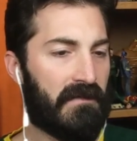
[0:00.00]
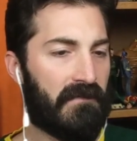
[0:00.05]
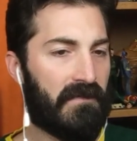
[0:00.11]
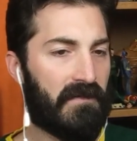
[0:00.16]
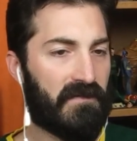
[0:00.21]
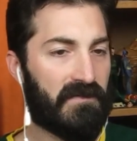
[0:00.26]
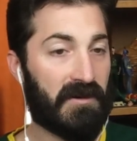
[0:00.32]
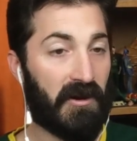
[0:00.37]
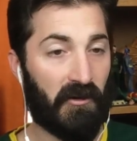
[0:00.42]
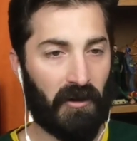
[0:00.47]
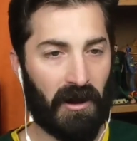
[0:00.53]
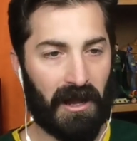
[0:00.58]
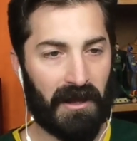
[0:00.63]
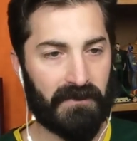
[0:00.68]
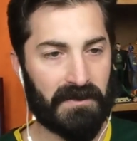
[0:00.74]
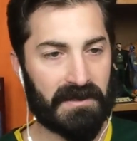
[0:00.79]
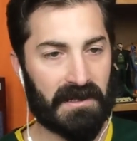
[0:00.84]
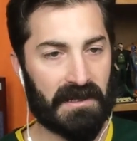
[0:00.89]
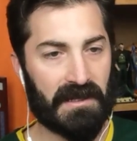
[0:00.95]
from the
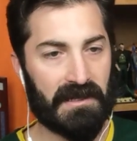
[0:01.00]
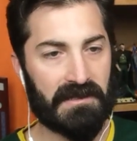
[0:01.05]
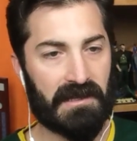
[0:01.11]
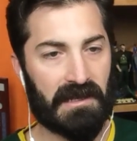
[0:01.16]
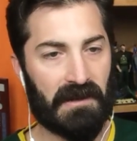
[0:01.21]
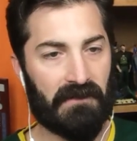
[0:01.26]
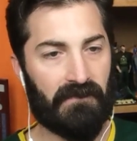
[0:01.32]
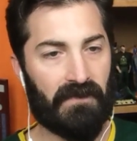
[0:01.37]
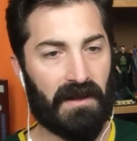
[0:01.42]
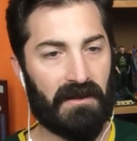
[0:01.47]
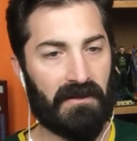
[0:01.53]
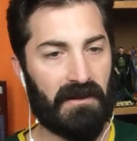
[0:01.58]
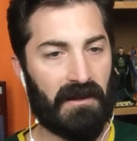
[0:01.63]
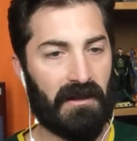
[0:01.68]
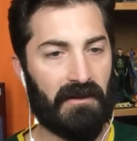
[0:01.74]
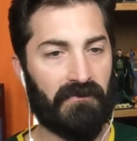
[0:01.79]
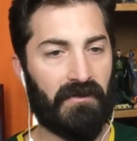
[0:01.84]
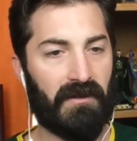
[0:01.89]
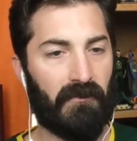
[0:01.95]
crime scenes, and he found
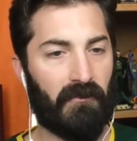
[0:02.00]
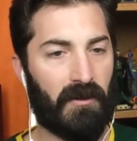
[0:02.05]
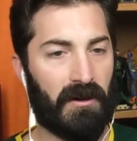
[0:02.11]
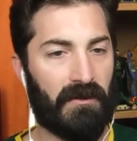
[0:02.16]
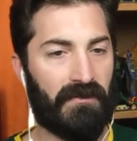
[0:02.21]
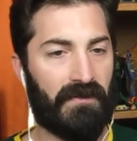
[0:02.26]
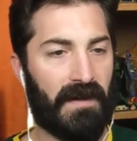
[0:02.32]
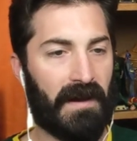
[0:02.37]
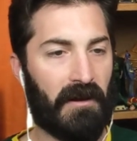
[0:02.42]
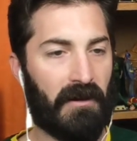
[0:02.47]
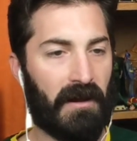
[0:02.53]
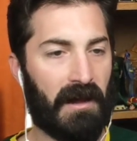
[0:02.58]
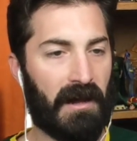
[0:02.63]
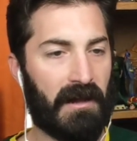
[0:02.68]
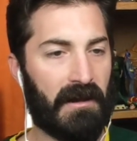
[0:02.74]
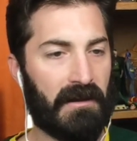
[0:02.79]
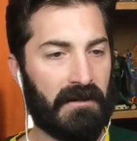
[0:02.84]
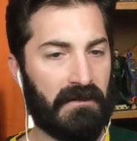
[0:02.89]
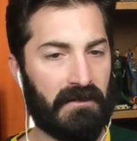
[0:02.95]
out where they're
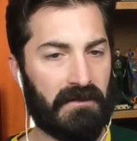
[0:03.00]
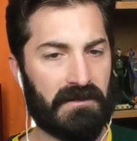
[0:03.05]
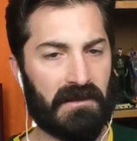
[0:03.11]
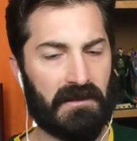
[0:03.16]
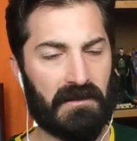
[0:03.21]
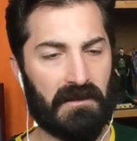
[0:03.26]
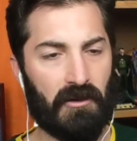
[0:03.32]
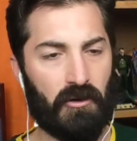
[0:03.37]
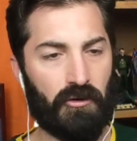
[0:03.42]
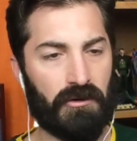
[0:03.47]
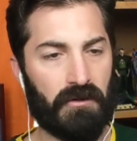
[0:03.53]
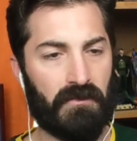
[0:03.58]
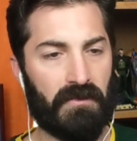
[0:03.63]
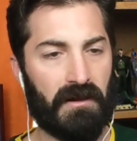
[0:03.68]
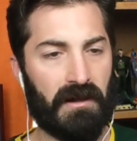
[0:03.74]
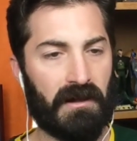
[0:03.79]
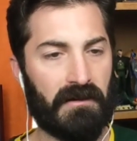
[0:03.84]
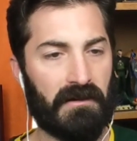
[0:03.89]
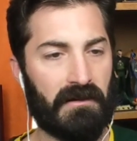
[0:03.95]
hiding at the old
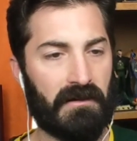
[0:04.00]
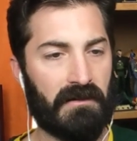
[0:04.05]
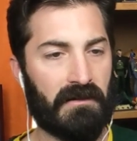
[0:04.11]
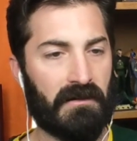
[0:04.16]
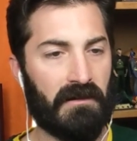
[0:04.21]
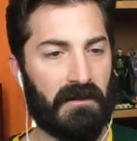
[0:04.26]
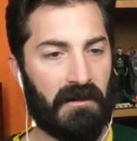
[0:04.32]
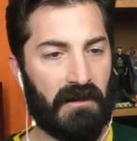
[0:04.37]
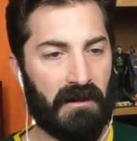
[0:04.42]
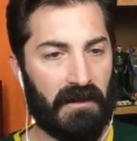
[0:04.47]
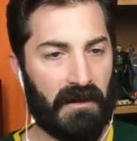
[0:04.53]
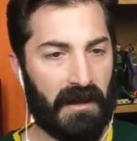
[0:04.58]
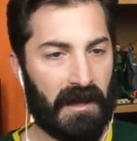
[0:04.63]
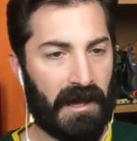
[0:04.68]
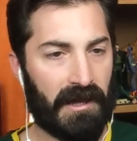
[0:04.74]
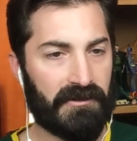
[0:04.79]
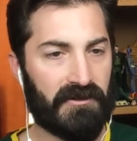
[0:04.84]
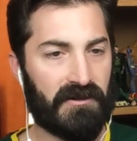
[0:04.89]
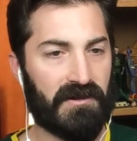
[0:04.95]
abandoned
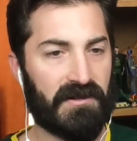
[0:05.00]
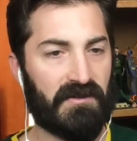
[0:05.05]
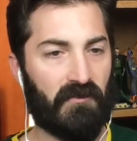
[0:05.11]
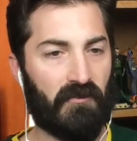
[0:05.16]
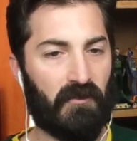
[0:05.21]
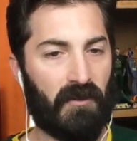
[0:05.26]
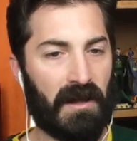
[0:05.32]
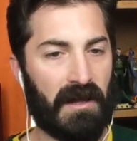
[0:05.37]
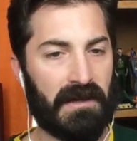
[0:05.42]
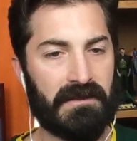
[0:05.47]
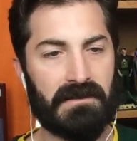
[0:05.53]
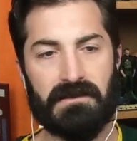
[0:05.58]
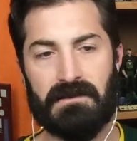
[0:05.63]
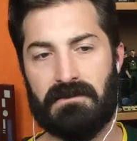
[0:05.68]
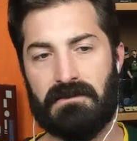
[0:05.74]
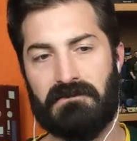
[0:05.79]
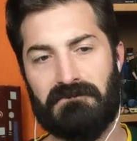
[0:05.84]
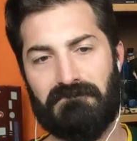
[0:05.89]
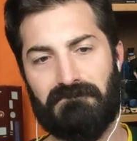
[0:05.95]
hazardous
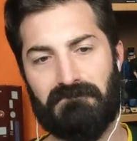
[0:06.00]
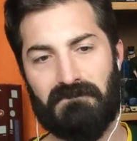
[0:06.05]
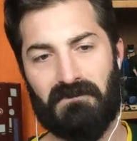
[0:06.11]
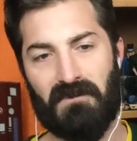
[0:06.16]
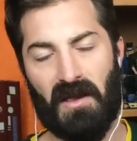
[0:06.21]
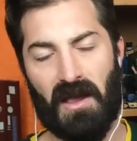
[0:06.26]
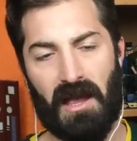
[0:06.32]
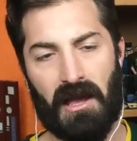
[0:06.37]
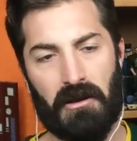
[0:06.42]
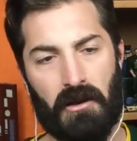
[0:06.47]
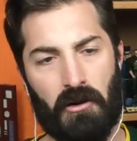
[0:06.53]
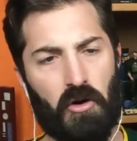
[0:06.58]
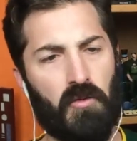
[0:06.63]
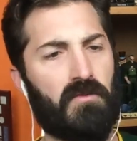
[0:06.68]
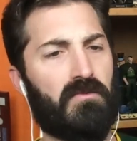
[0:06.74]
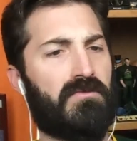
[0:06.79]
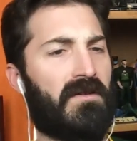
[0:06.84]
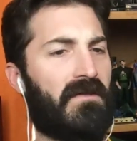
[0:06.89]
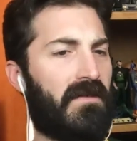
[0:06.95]
waste
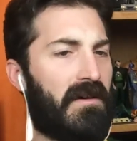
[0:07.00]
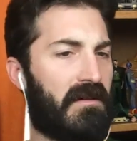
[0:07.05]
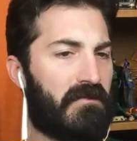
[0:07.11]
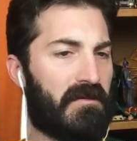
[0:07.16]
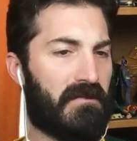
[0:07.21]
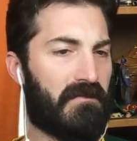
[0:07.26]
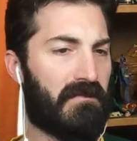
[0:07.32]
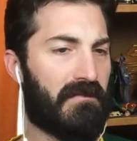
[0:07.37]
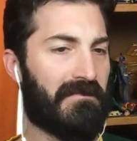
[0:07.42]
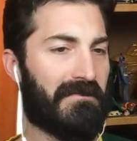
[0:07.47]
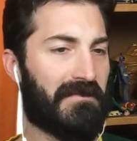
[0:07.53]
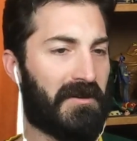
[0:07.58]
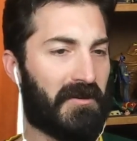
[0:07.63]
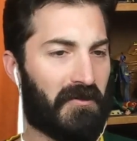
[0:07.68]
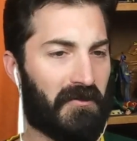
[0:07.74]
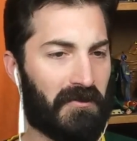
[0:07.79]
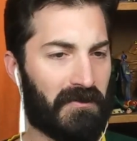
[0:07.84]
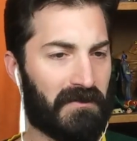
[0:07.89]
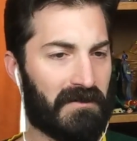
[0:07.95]
home development,
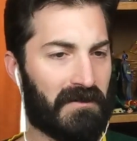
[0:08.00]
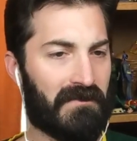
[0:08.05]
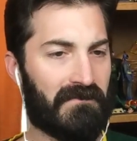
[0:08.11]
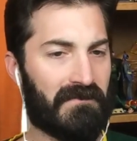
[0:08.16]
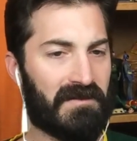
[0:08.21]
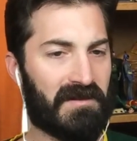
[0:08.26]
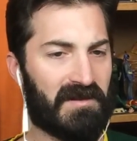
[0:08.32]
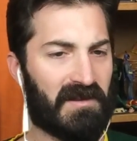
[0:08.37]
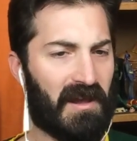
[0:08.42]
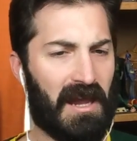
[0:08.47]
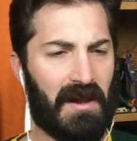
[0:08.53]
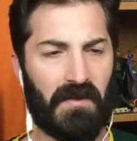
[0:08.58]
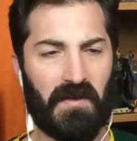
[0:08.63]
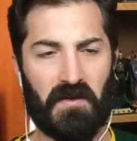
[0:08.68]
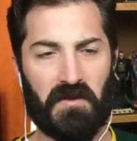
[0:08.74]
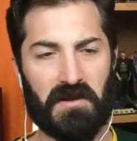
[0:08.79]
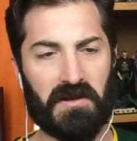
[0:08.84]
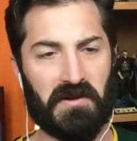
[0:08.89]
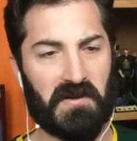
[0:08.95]
of course.
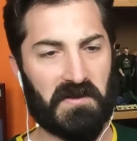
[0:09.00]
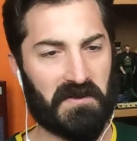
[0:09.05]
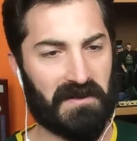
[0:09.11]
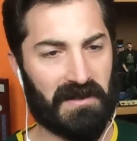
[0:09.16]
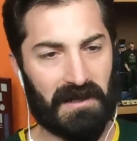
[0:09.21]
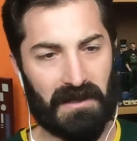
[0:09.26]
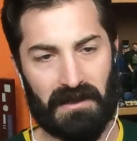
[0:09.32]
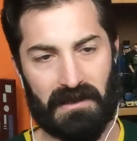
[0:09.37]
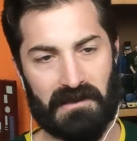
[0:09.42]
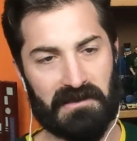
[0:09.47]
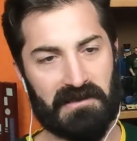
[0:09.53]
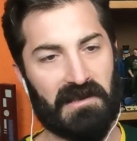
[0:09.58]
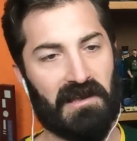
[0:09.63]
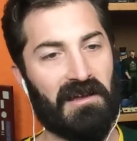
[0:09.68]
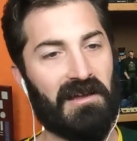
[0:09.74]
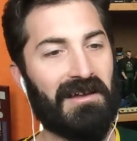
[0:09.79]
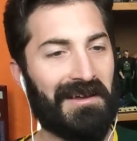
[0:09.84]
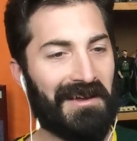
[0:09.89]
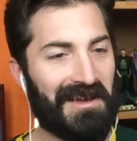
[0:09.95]
Everyone knows where that
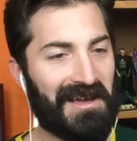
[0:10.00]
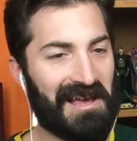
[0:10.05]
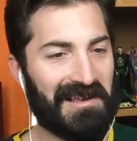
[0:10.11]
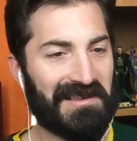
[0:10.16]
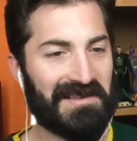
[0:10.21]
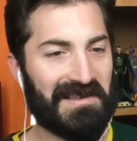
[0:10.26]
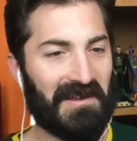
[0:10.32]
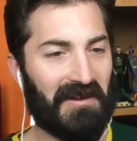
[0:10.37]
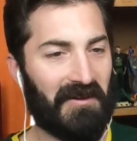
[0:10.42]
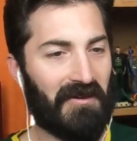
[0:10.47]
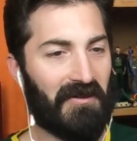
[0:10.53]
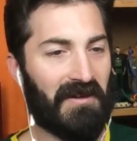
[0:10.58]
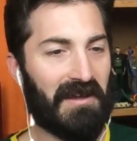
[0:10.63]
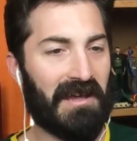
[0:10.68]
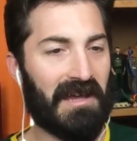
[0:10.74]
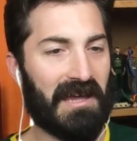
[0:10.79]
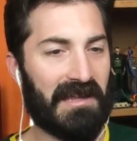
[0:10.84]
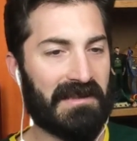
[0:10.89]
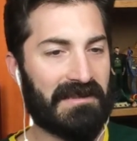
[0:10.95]
is. So
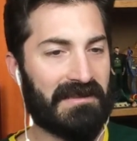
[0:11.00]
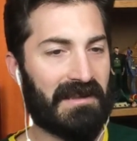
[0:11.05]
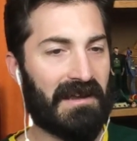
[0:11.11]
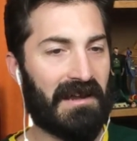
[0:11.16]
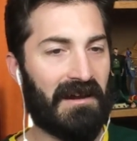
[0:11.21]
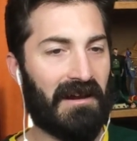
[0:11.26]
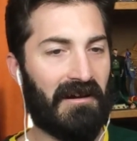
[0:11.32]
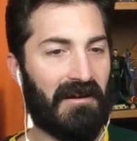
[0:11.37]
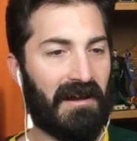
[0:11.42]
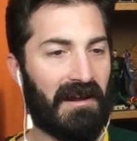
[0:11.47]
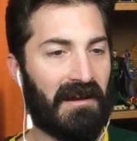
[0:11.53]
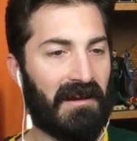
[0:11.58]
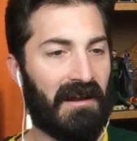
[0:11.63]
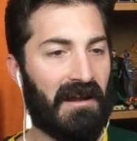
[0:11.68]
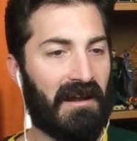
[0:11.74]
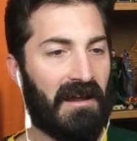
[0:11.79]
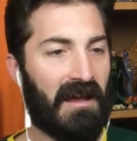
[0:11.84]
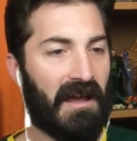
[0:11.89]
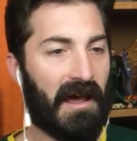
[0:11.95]
he heads there, and
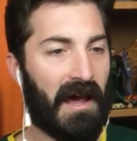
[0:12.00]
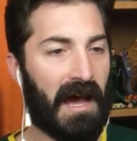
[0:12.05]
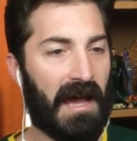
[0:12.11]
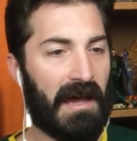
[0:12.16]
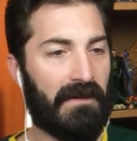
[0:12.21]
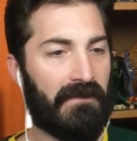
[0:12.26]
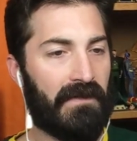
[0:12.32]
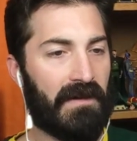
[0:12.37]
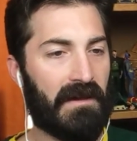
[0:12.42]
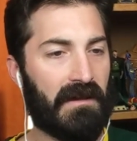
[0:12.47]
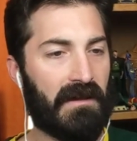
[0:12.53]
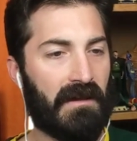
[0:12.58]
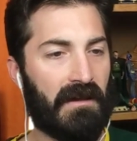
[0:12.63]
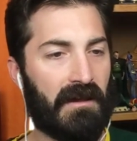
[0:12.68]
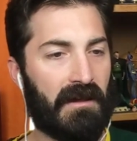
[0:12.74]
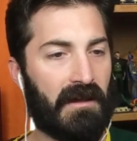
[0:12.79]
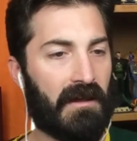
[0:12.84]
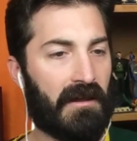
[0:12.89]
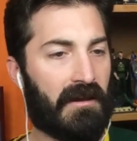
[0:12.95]
Ivy
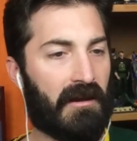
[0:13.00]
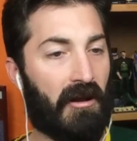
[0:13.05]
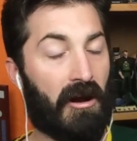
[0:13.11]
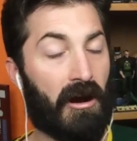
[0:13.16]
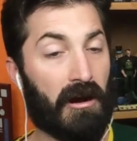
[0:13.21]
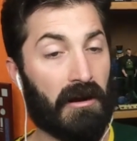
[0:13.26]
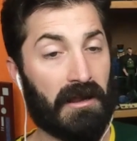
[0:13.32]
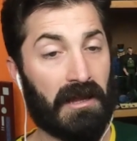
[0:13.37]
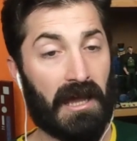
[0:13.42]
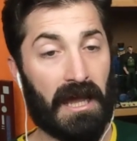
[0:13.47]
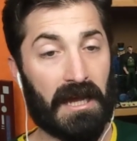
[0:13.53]
and Harley